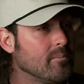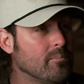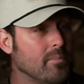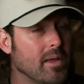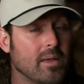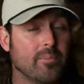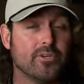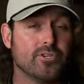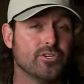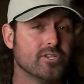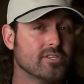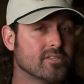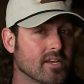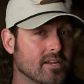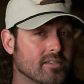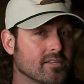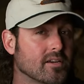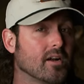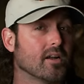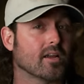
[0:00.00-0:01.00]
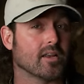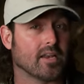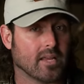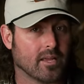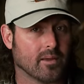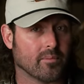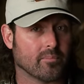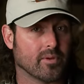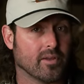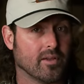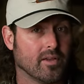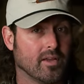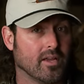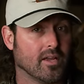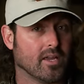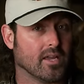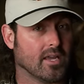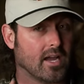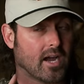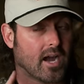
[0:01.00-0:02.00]
maybe she's not talking to him.
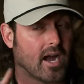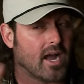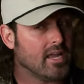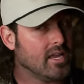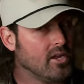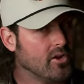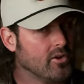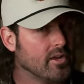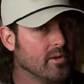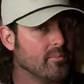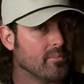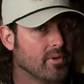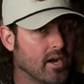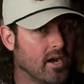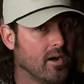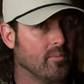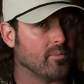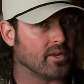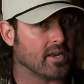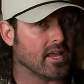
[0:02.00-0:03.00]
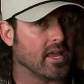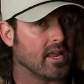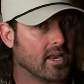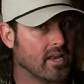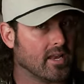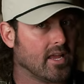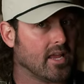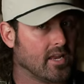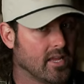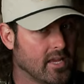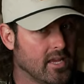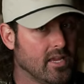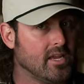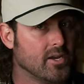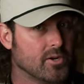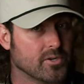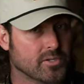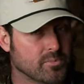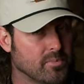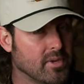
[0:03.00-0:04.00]
Yeah, I hear him gobbling and he
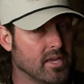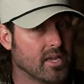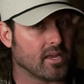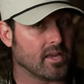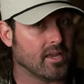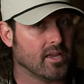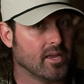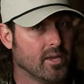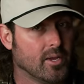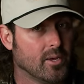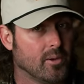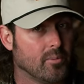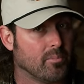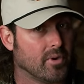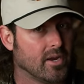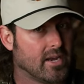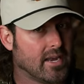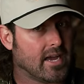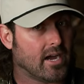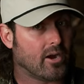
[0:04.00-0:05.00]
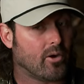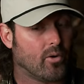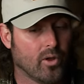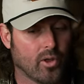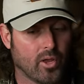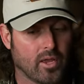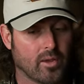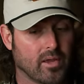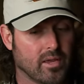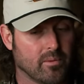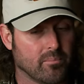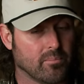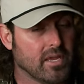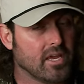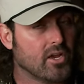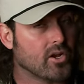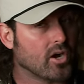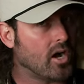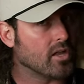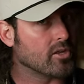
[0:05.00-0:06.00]
hears me. But now in
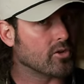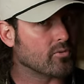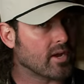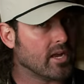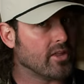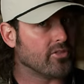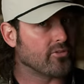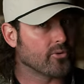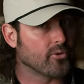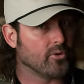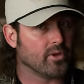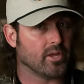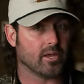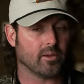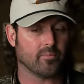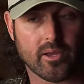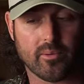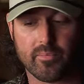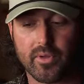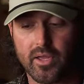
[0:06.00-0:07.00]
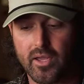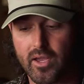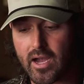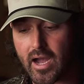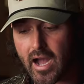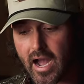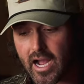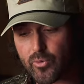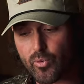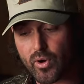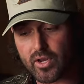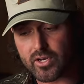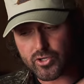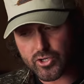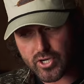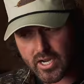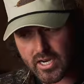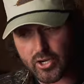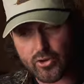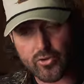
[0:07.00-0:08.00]
me calling right through him, I want to
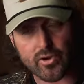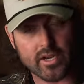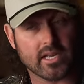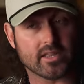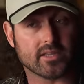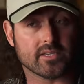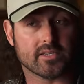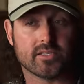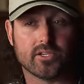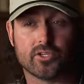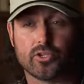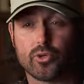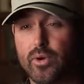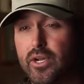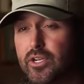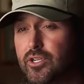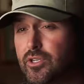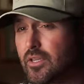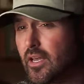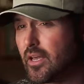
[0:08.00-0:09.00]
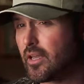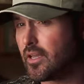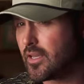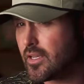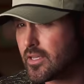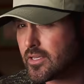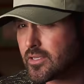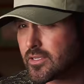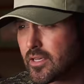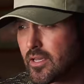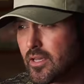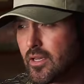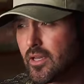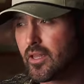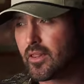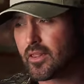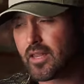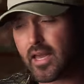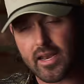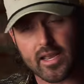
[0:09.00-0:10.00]
try to create the situation that is
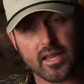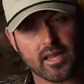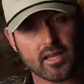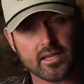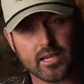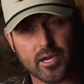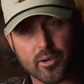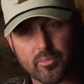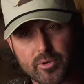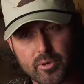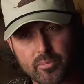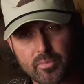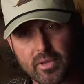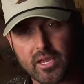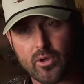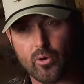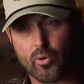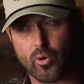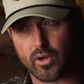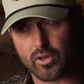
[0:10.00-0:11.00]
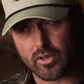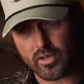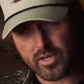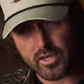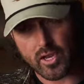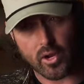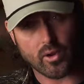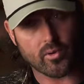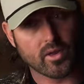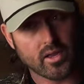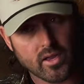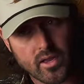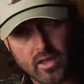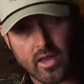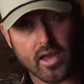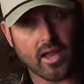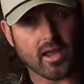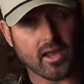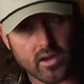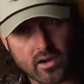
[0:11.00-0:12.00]
that hen yelping to me, or, you know,
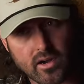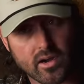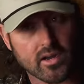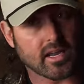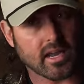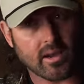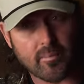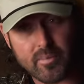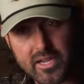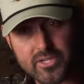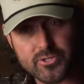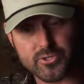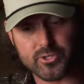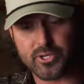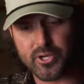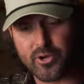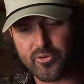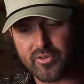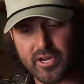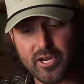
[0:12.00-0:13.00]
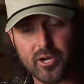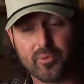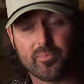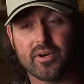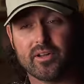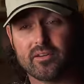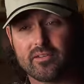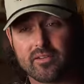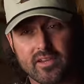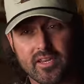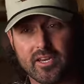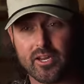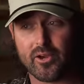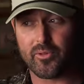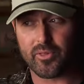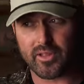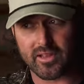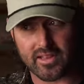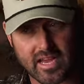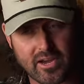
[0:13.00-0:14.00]
hey, honey, I'm answering you over here, but, you know,
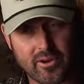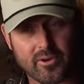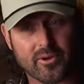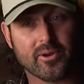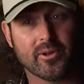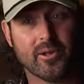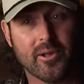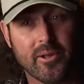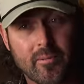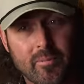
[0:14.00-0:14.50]
the louder